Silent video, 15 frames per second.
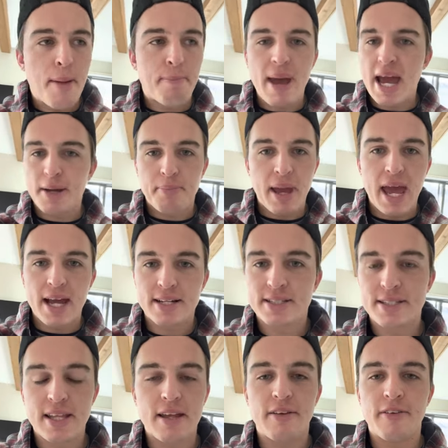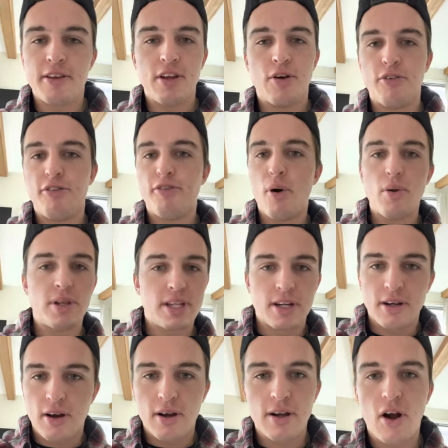backpacks that, you know, fold
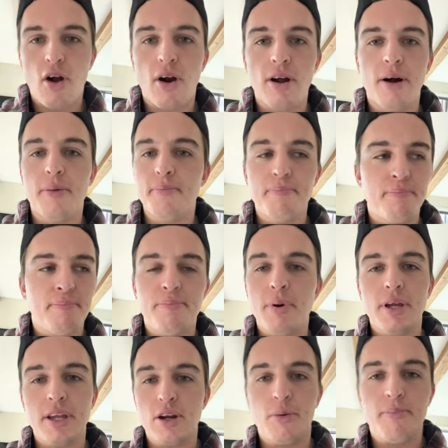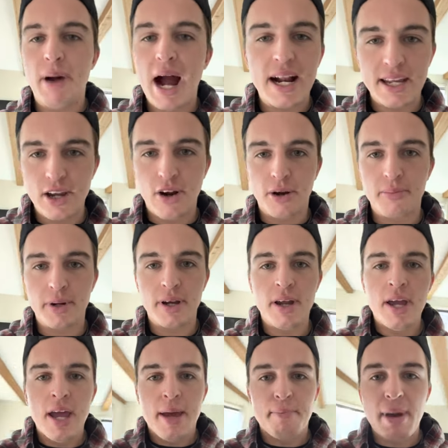into, um, you know, body armor,
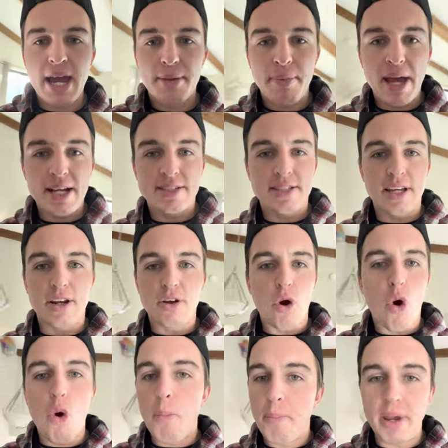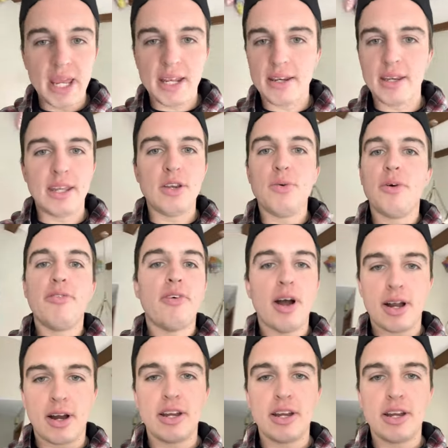backpacks that open into a fire.